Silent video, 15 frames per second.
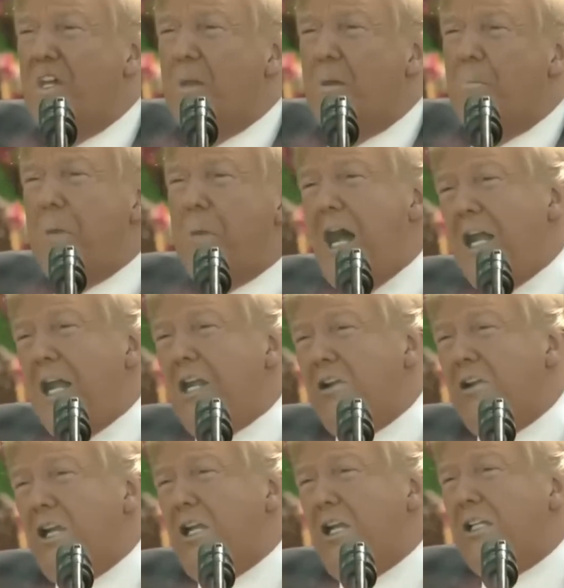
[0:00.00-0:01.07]

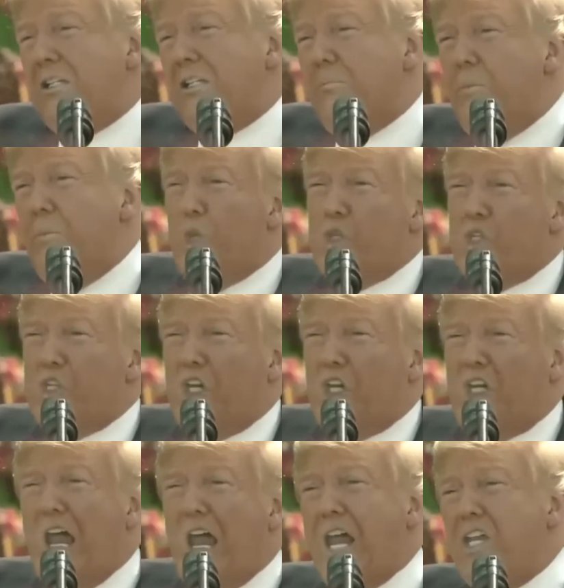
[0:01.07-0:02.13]
Bhangra, music,
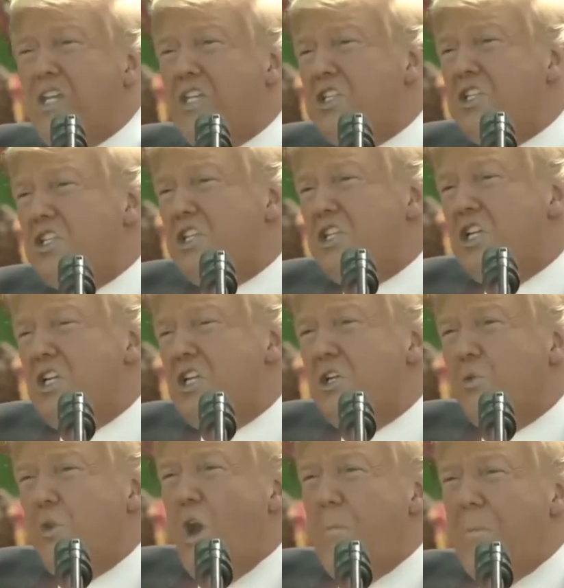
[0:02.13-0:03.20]
dance,
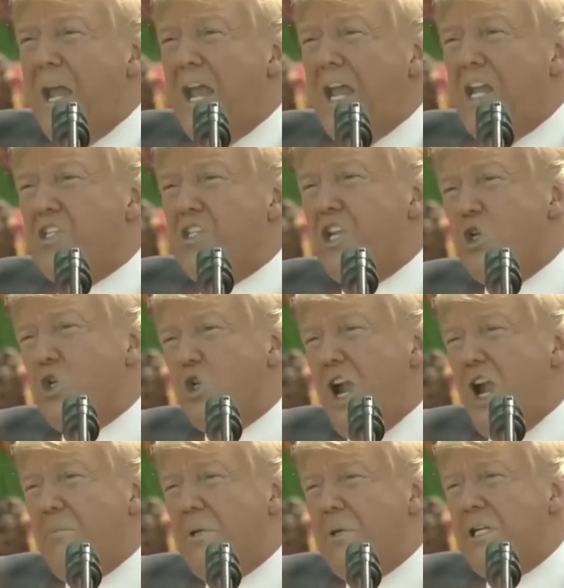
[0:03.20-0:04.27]
romance, and
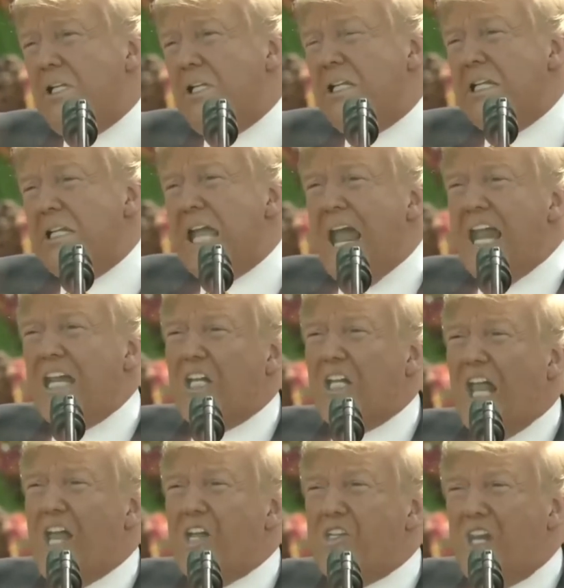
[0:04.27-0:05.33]
drama, and
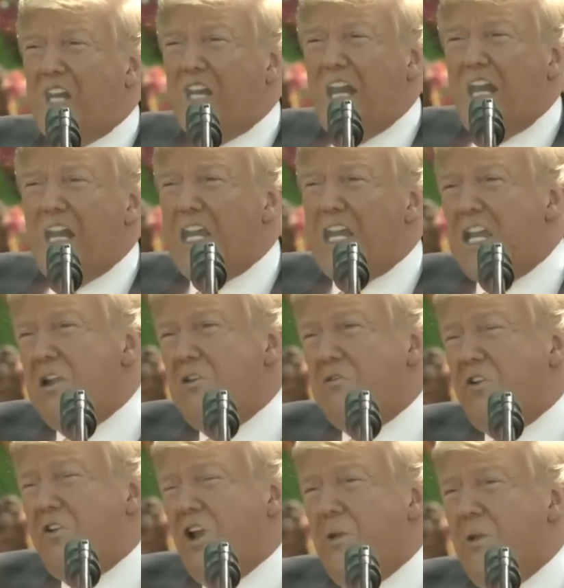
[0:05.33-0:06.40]
classic Indian
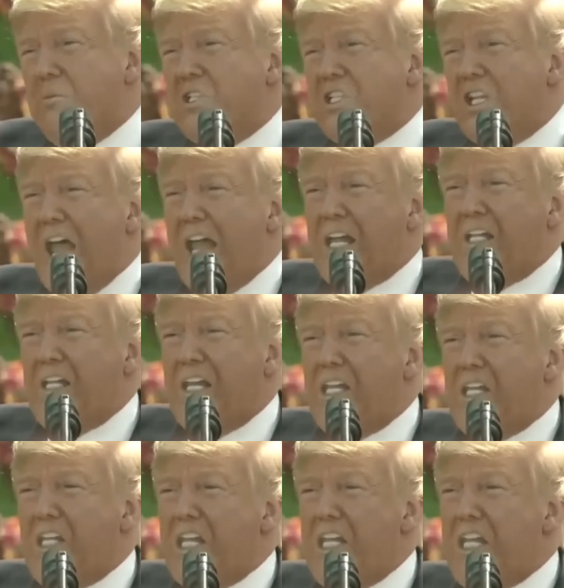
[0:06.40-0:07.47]
films like
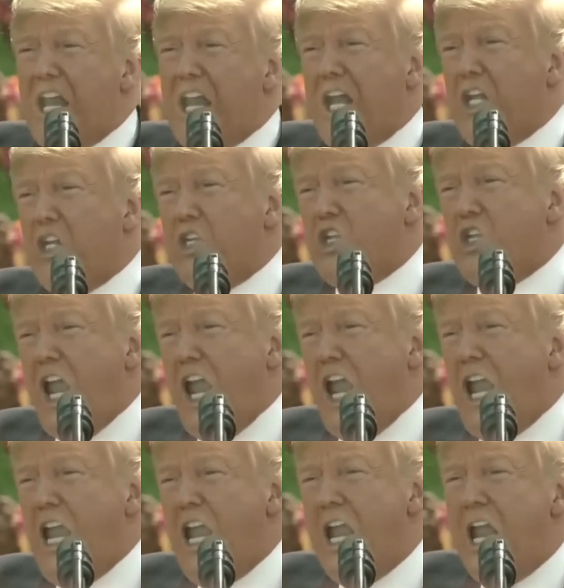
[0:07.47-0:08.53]
DDLJ
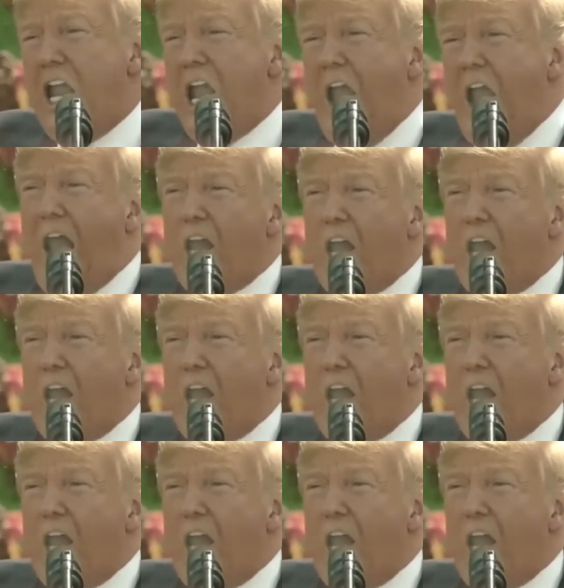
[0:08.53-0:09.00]
and